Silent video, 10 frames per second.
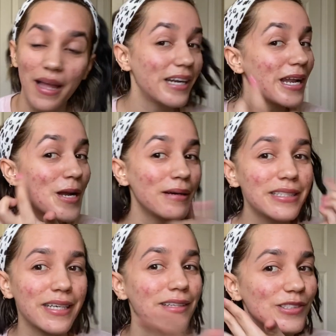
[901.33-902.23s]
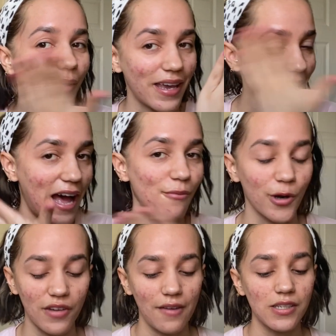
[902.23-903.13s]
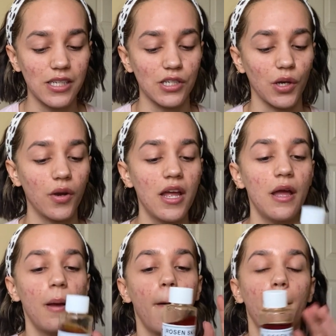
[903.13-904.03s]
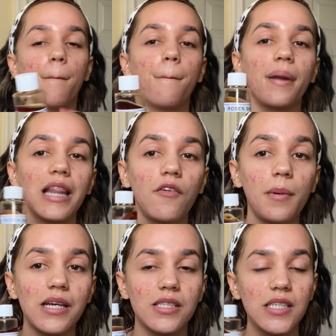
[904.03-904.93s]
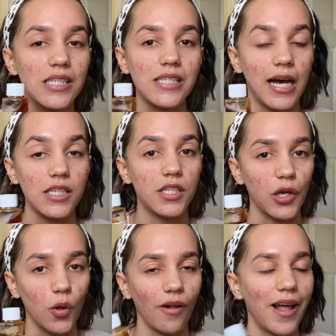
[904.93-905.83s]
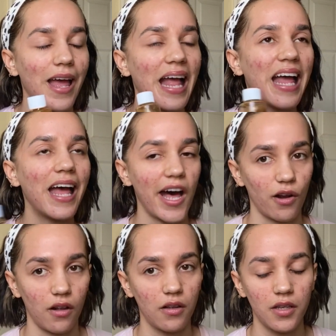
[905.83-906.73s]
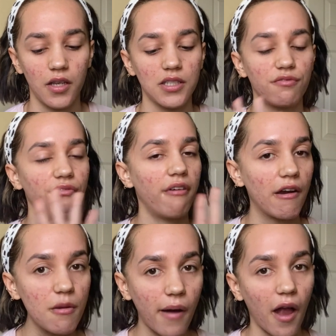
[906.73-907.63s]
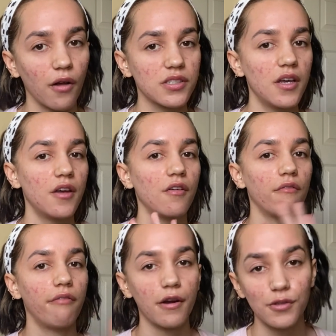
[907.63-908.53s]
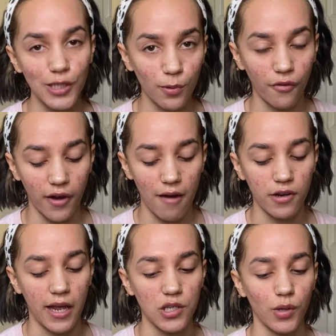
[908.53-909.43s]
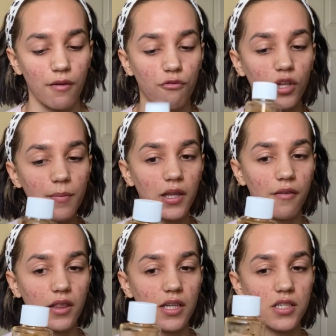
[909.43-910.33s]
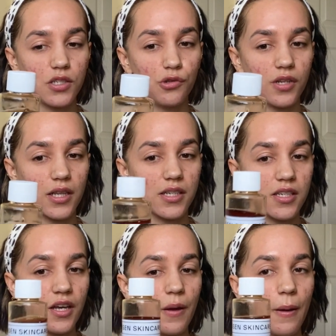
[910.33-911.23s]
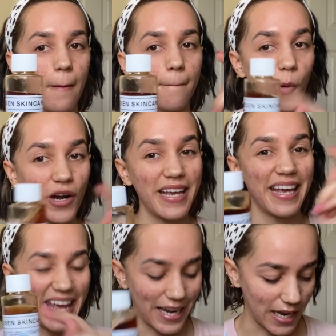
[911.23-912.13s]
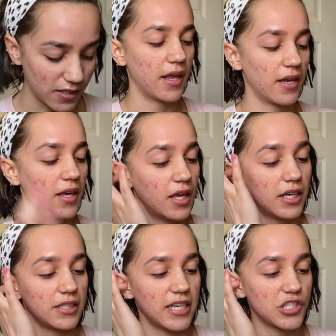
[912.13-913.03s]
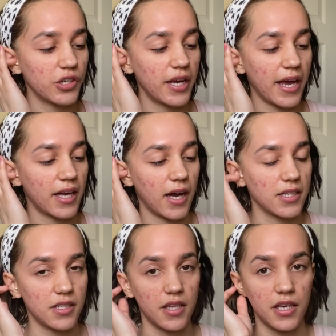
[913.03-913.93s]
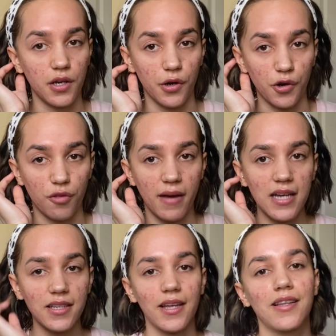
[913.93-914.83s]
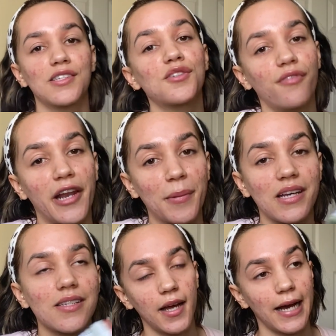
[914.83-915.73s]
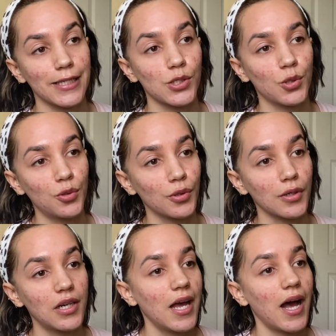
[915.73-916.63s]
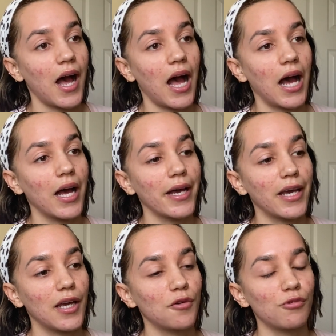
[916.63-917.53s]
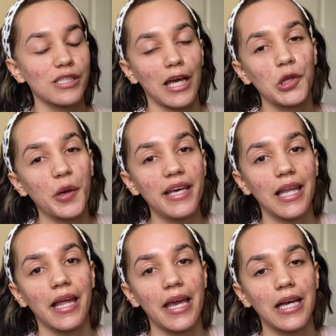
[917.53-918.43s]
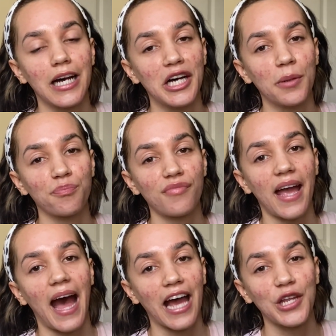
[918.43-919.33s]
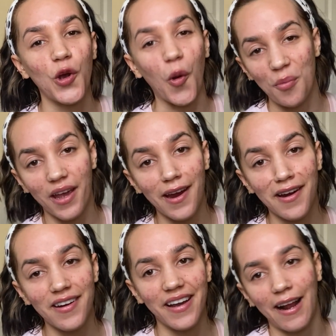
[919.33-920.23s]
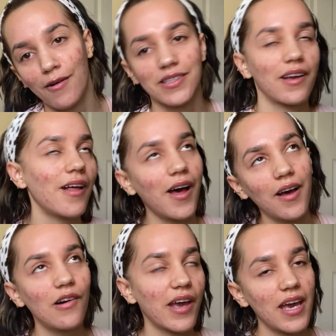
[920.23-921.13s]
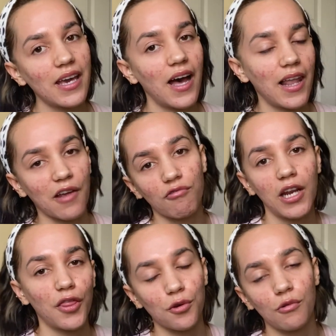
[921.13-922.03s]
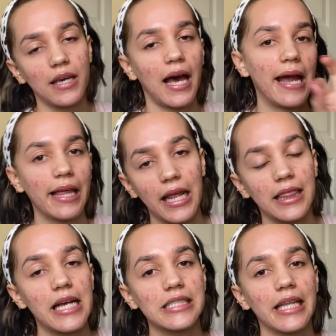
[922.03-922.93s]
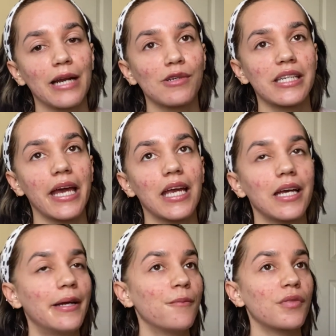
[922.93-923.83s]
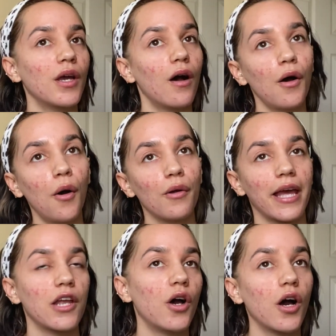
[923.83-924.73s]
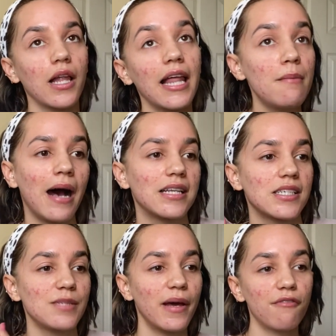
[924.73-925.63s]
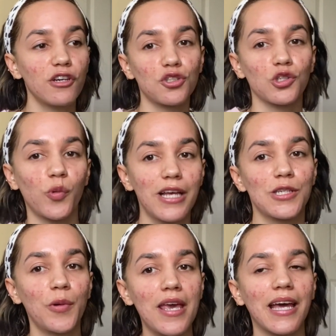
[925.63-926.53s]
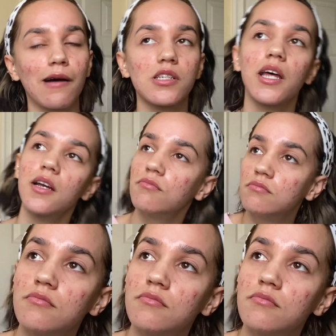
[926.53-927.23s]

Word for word: melanin in my skin so I can have more of even skin tone. But I love it because this is not tingle at all. It's very mild, very suitable for every day. So I've really been loving this, using this morning and night. And yesterday I got the earth mask and this is funny because at school, I was like looking at like um, acne home care and I was like, oh, okay, yeah, like reading through it, highlighting things. And then it was like, oh, like an, a clay mask is beneficial twice a week. And I was like,